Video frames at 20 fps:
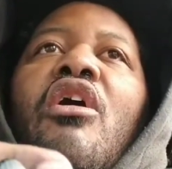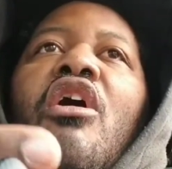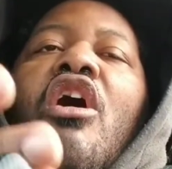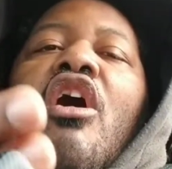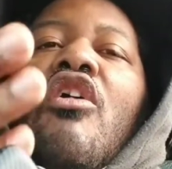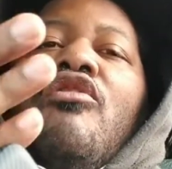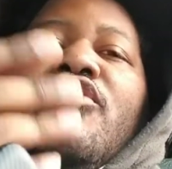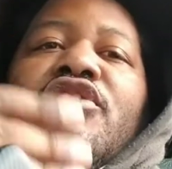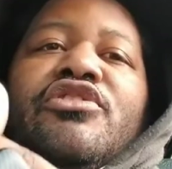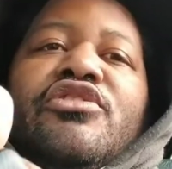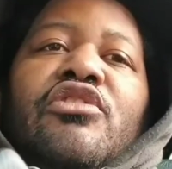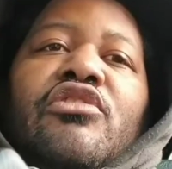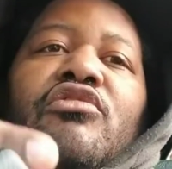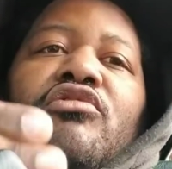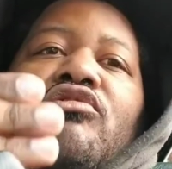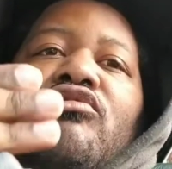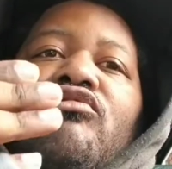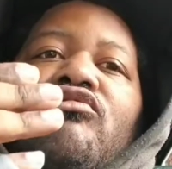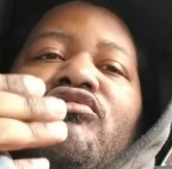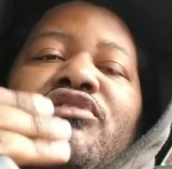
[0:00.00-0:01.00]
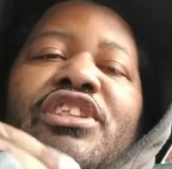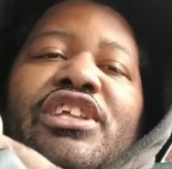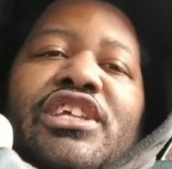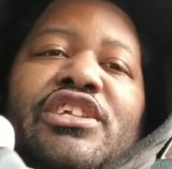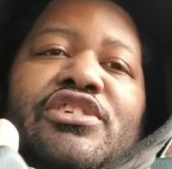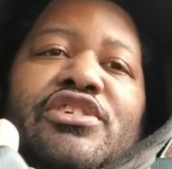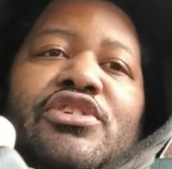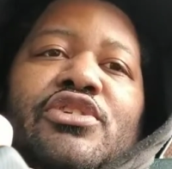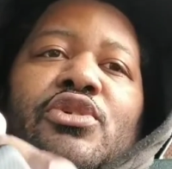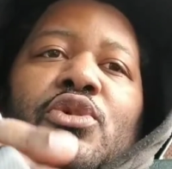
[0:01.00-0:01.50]
original
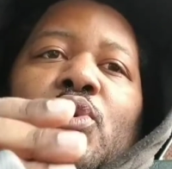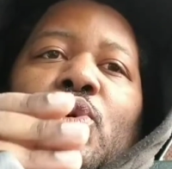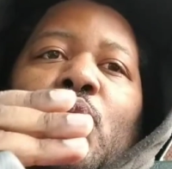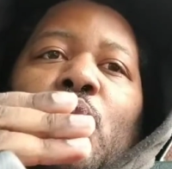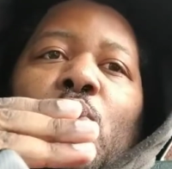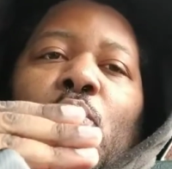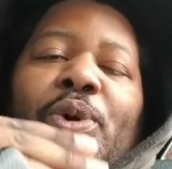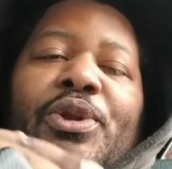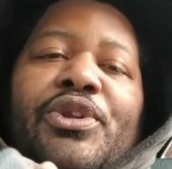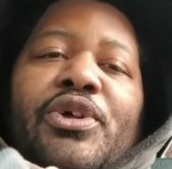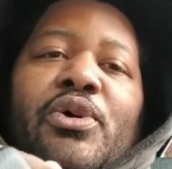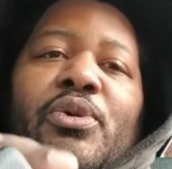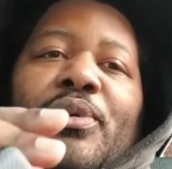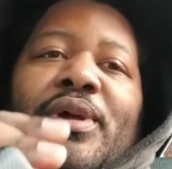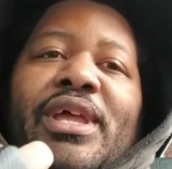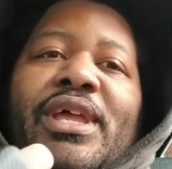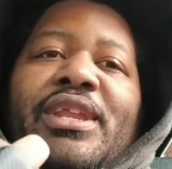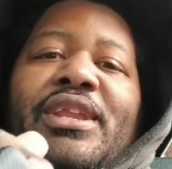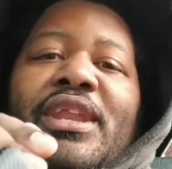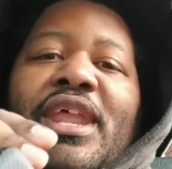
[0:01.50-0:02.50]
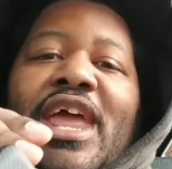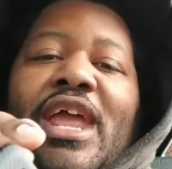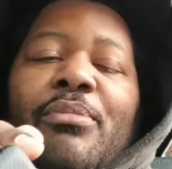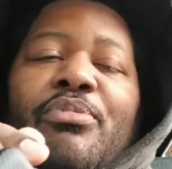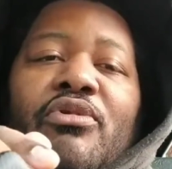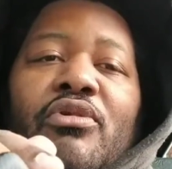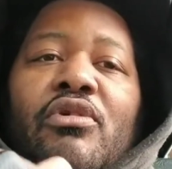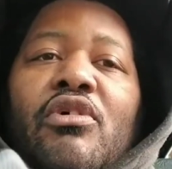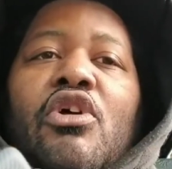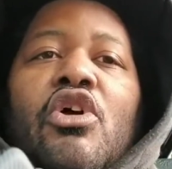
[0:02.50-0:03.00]
release window in
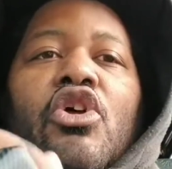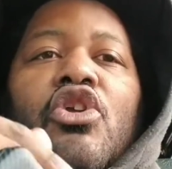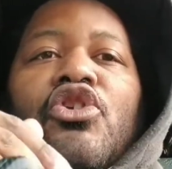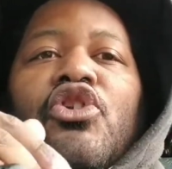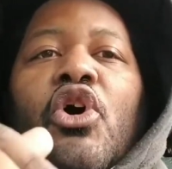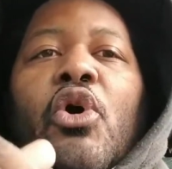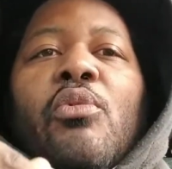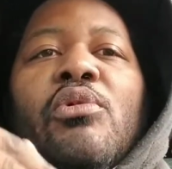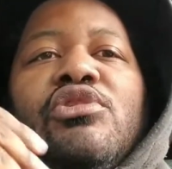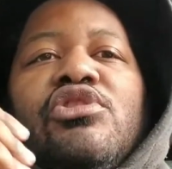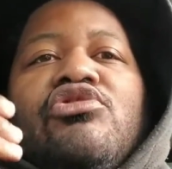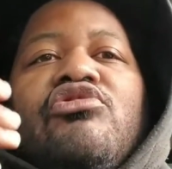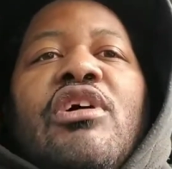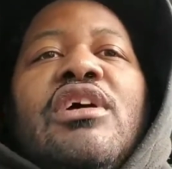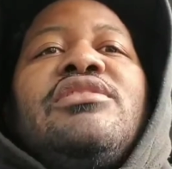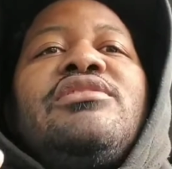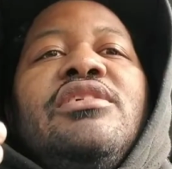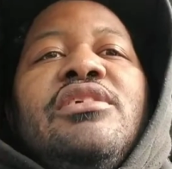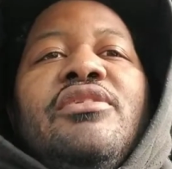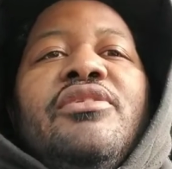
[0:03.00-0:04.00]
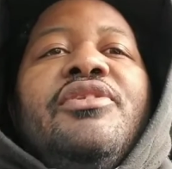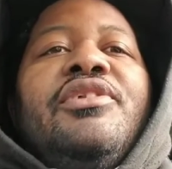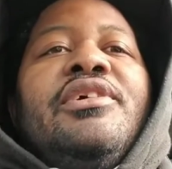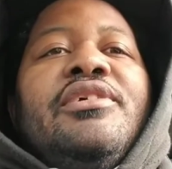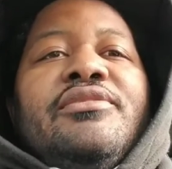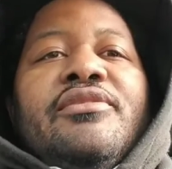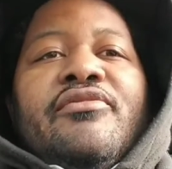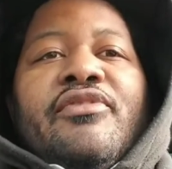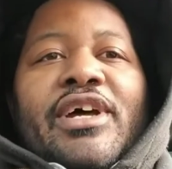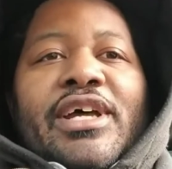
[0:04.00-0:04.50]
April. No one trusted the
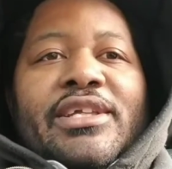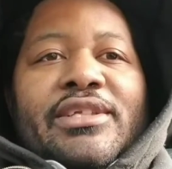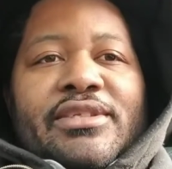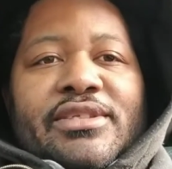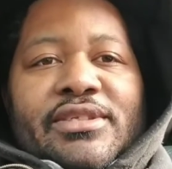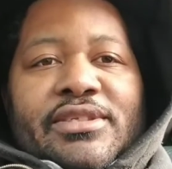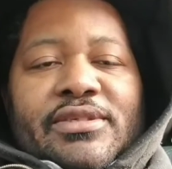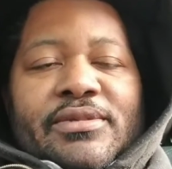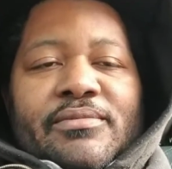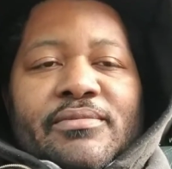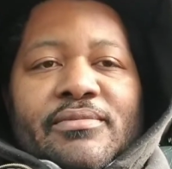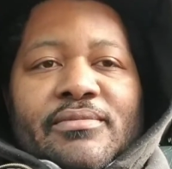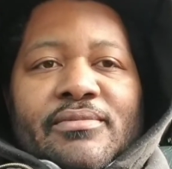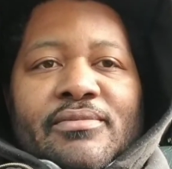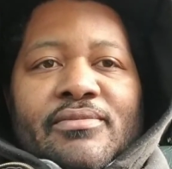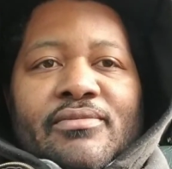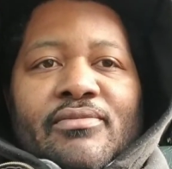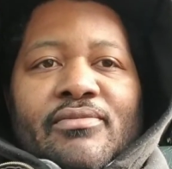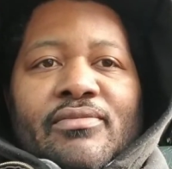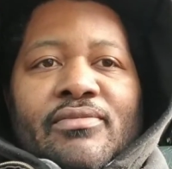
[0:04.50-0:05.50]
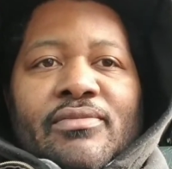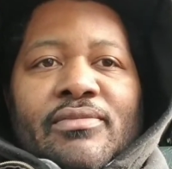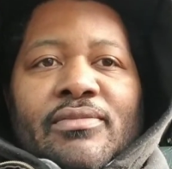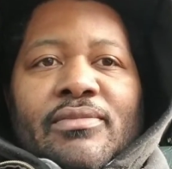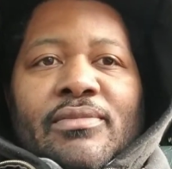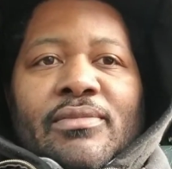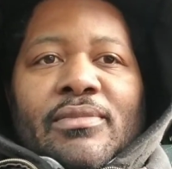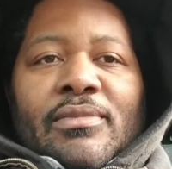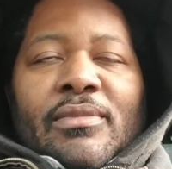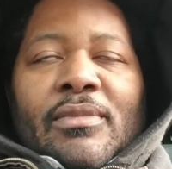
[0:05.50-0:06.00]
device,
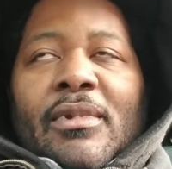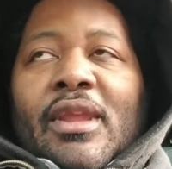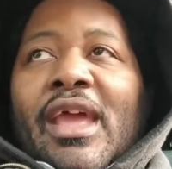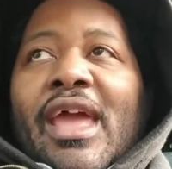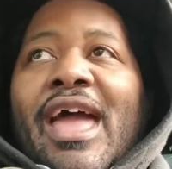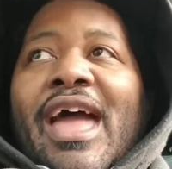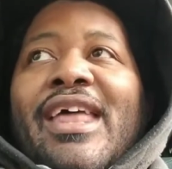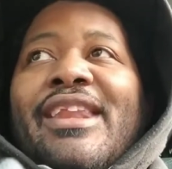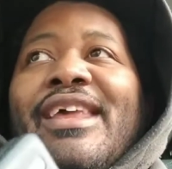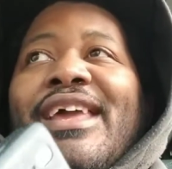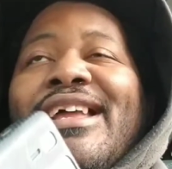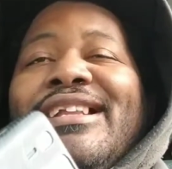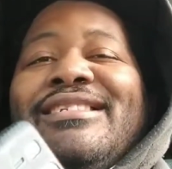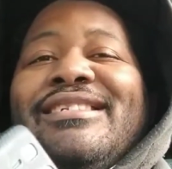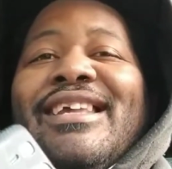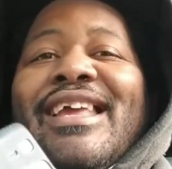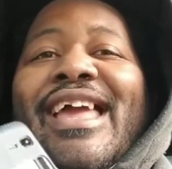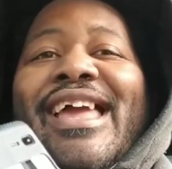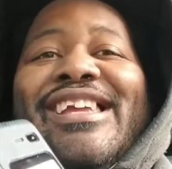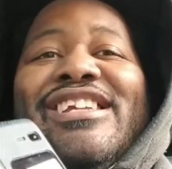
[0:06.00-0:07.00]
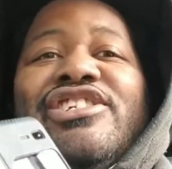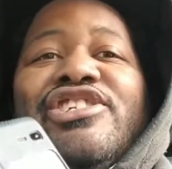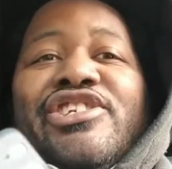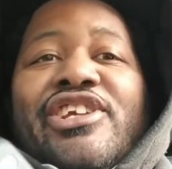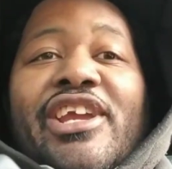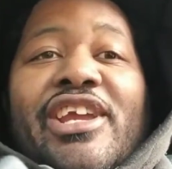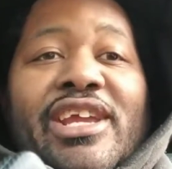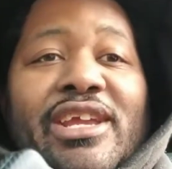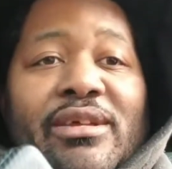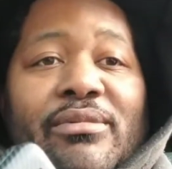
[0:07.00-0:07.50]
and it's a
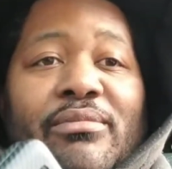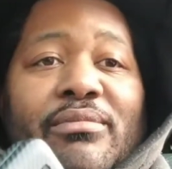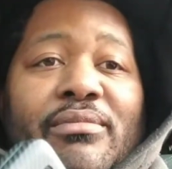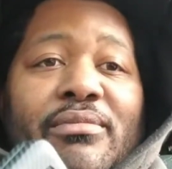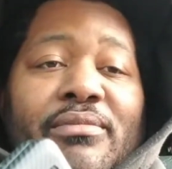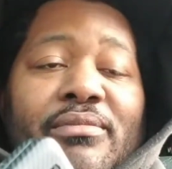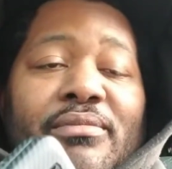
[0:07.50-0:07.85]
shame.